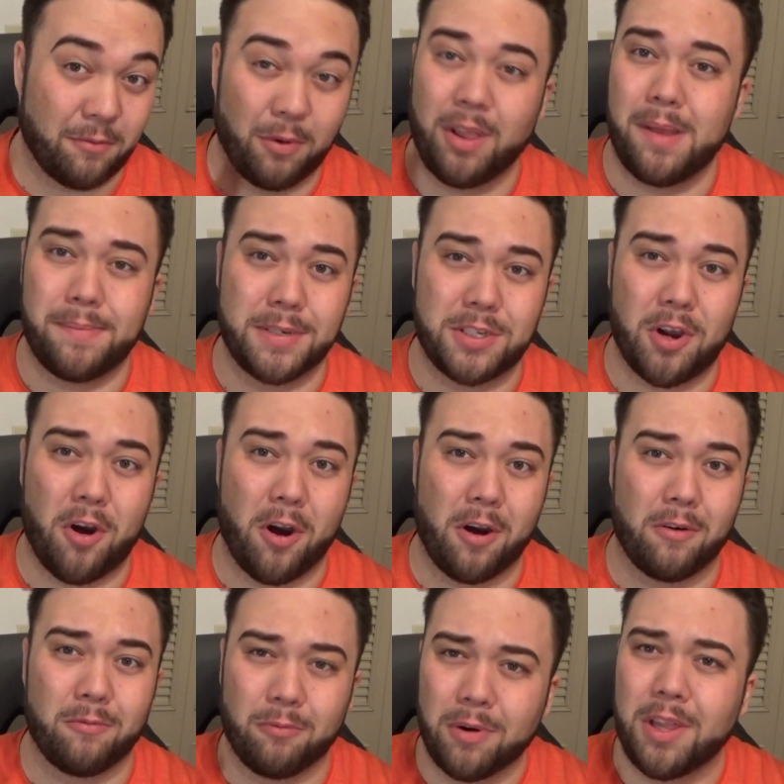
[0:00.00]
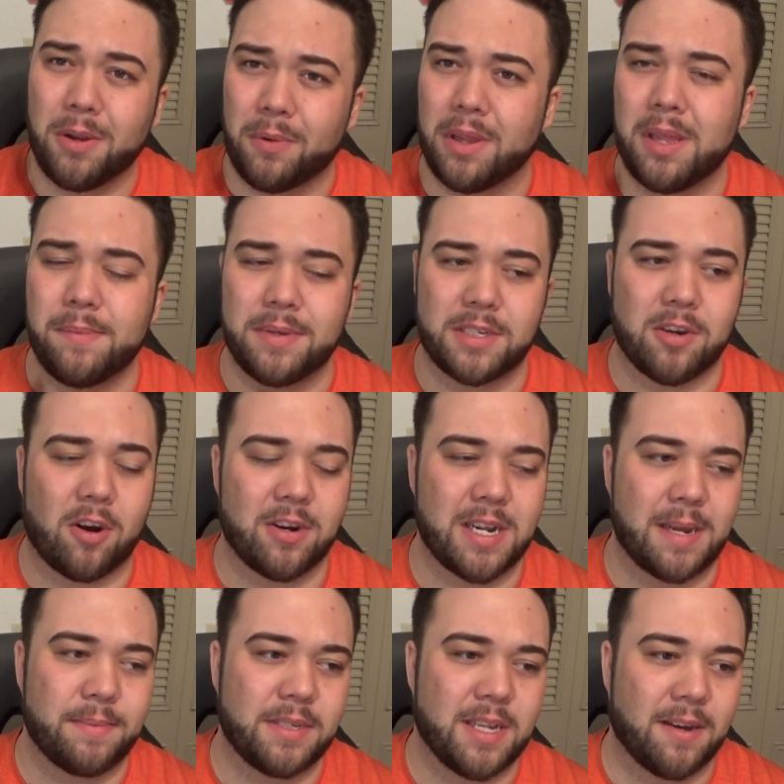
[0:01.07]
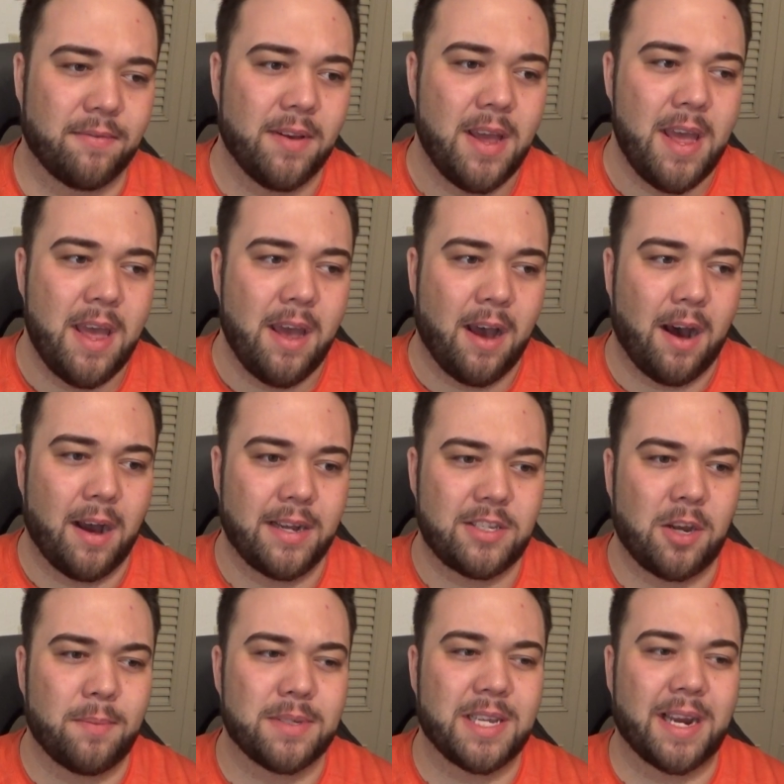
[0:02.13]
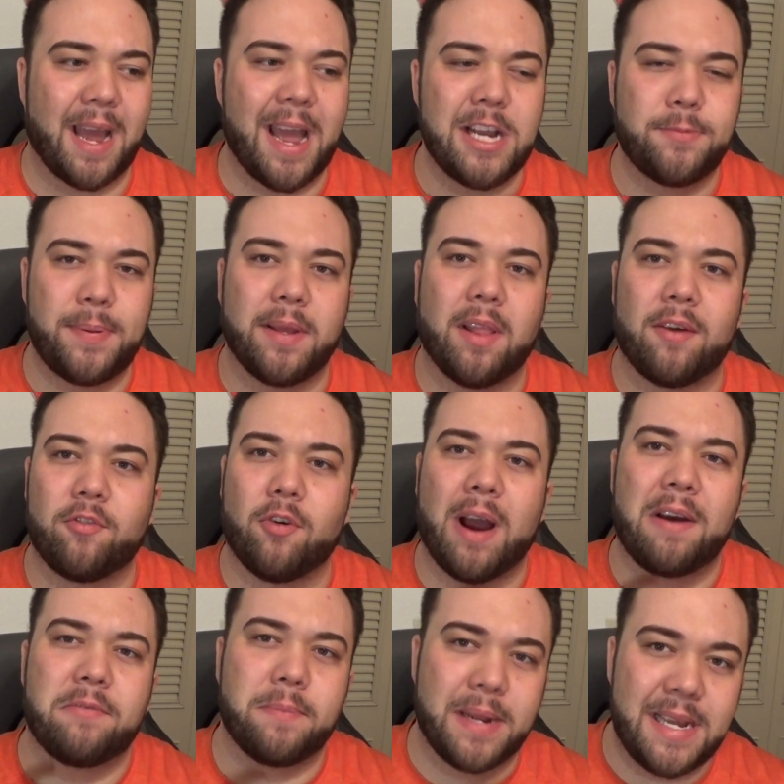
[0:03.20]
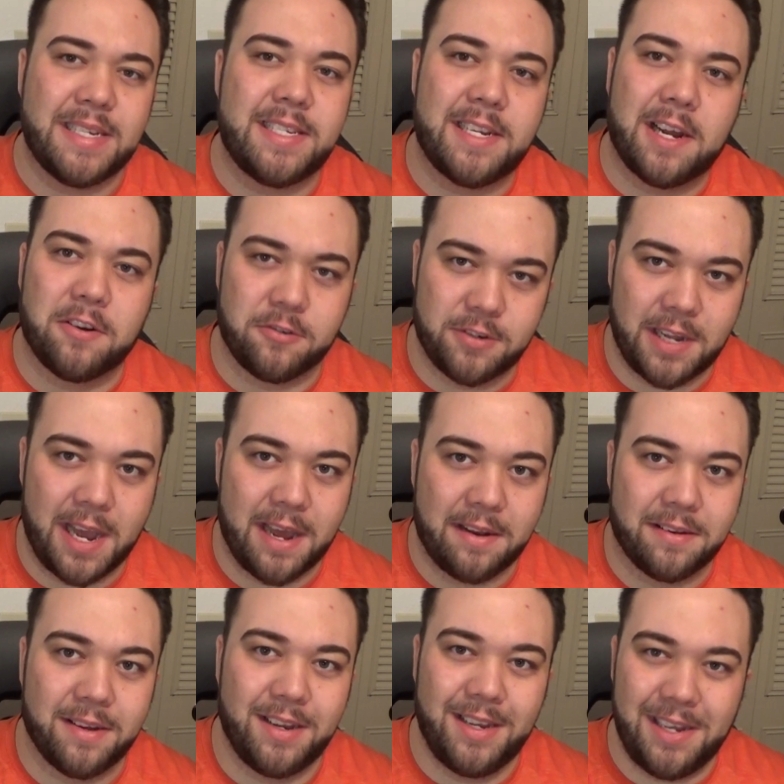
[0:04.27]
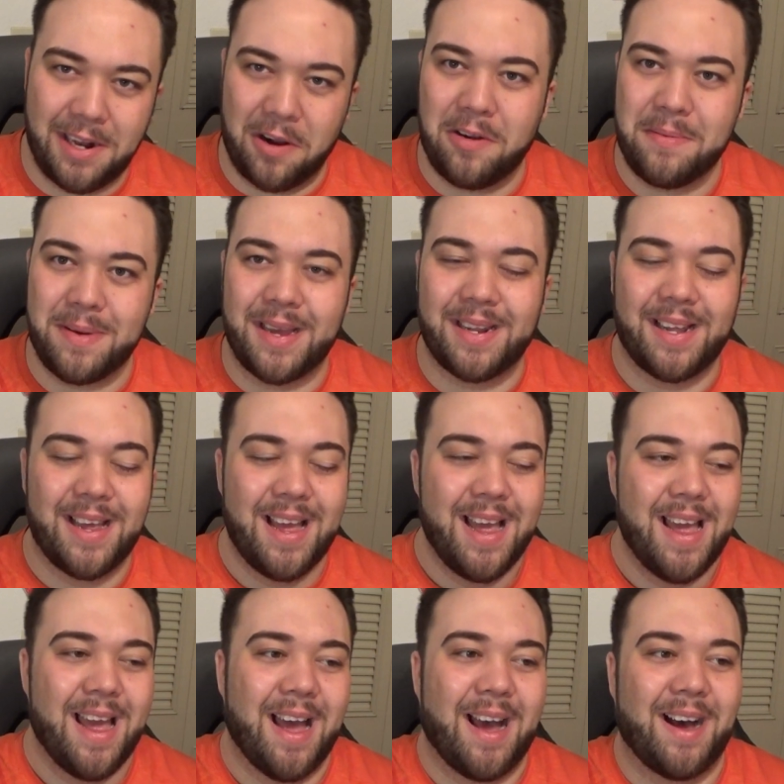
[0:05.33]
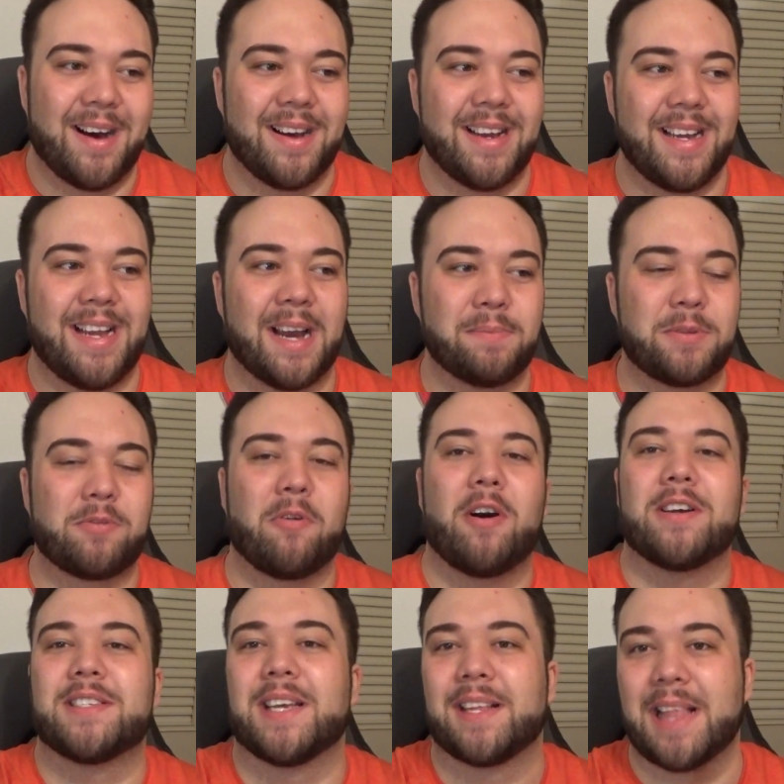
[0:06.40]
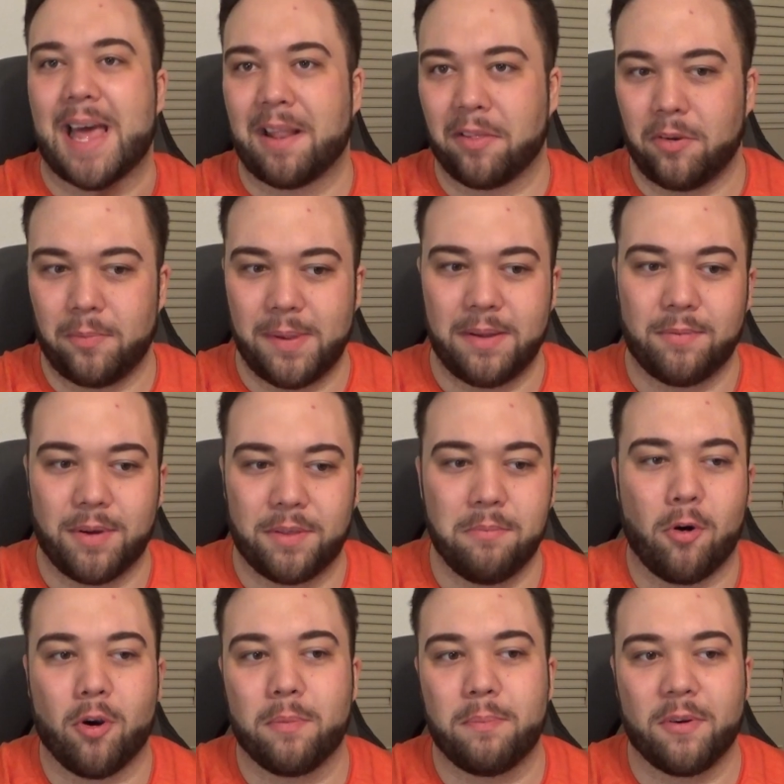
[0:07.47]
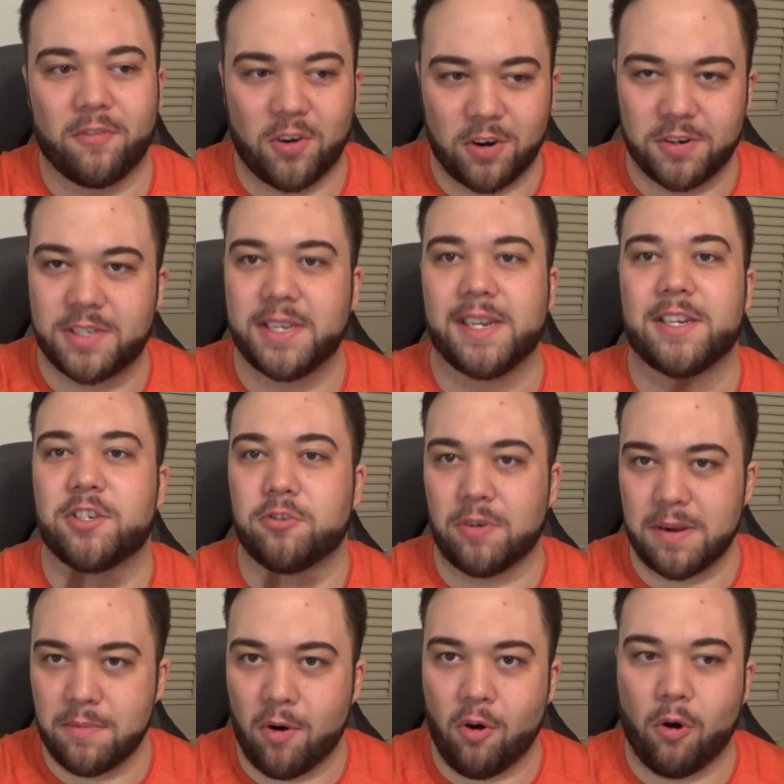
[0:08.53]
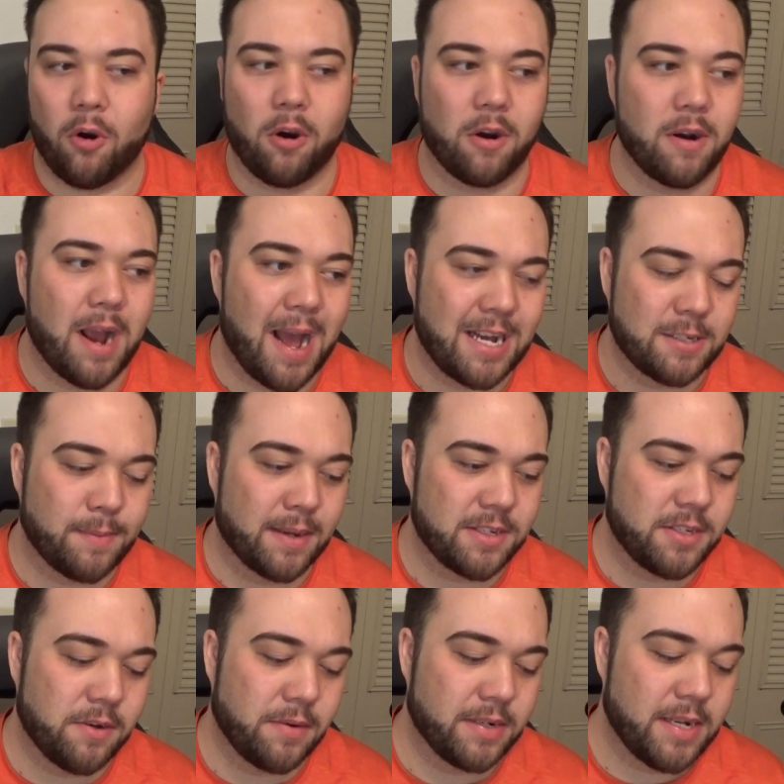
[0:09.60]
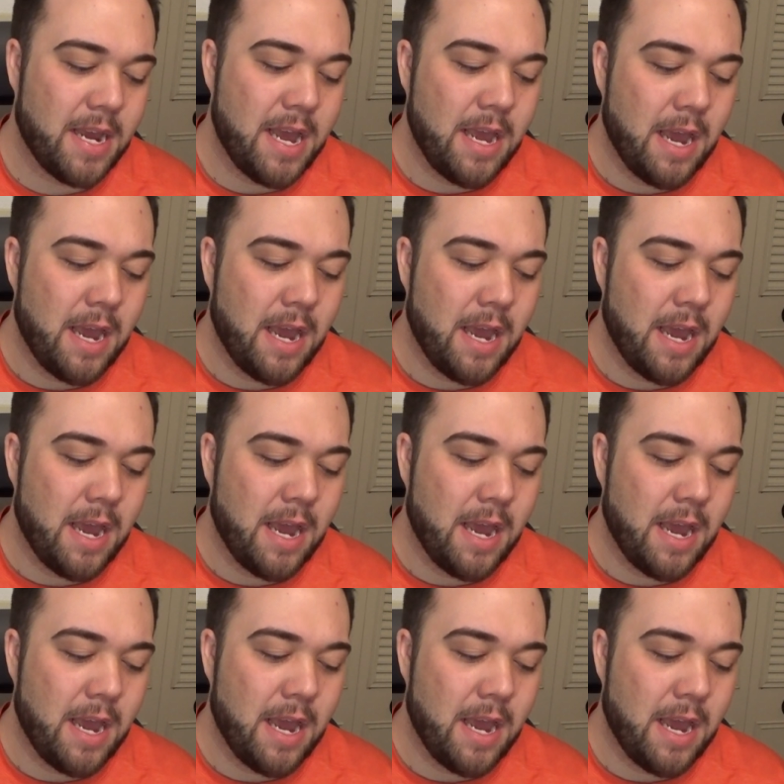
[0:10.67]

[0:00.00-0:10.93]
Really bizarre. Really, really bizarre type stuff. It's almost like H.P. Lovecraft, but easy to understand. You know what I mean? He comes across like that a little bit, with more perverse and extreme horror aspects to it.